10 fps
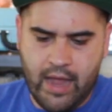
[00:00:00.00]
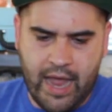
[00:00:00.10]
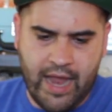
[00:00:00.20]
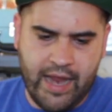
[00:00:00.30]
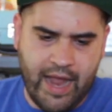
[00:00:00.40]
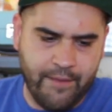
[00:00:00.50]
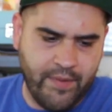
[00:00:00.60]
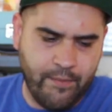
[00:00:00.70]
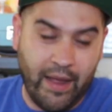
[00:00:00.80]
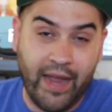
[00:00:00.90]
I've
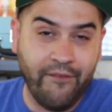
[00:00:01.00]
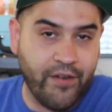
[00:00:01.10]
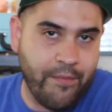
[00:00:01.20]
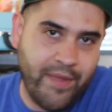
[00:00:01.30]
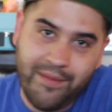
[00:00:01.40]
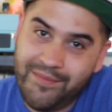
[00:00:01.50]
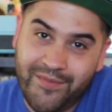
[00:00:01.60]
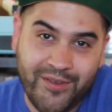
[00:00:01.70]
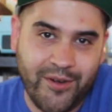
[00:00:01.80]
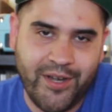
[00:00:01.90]
been buying from
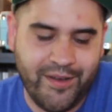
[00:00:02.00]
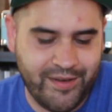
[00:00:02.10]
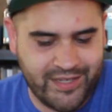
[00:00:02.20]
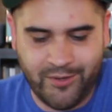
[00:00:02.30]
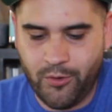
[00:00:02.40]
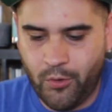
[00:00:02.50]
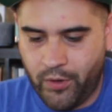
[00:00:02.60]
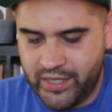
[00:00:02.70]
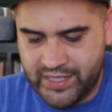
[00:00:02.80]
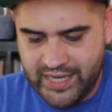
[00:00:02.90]
them during this whole
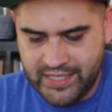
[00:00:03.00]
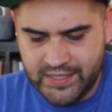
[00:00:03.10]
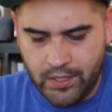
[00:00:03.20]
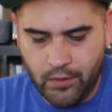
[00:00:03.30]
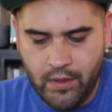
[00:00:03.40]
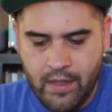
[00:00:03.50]
quarantine, so